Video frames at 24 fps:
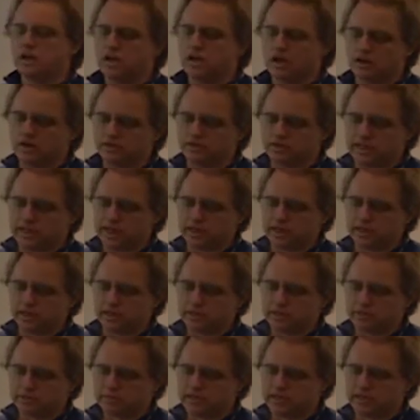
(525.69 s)
of land
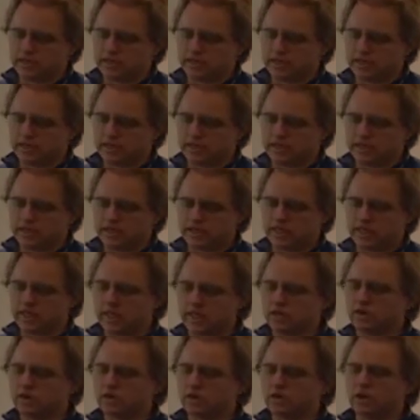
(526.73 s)
use planning
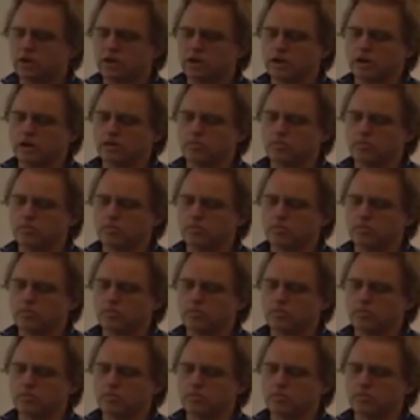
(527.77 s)
here,